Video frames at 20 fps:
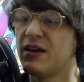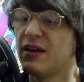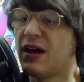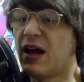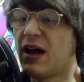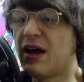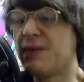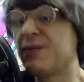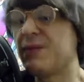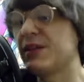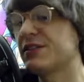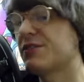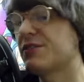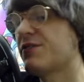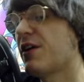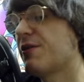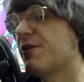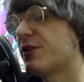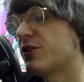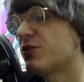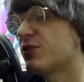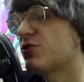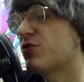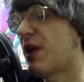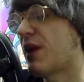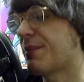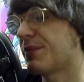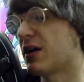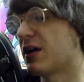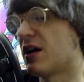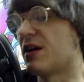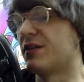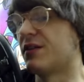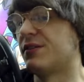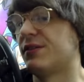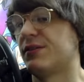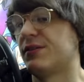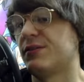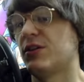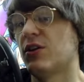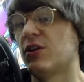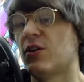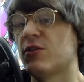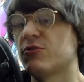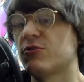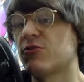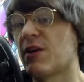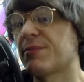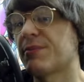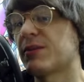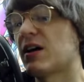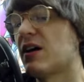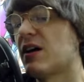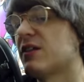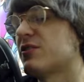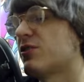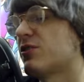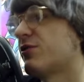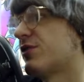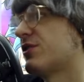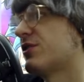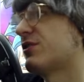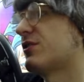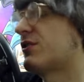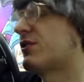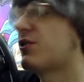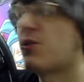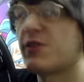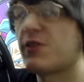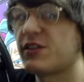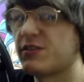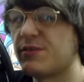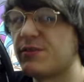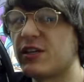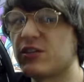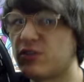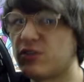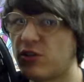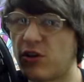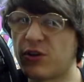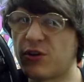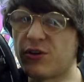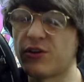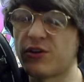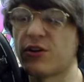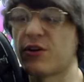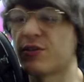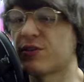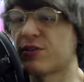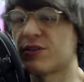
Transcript: It's a very good trap card. You know, trap cards obviously going to be slow, you know,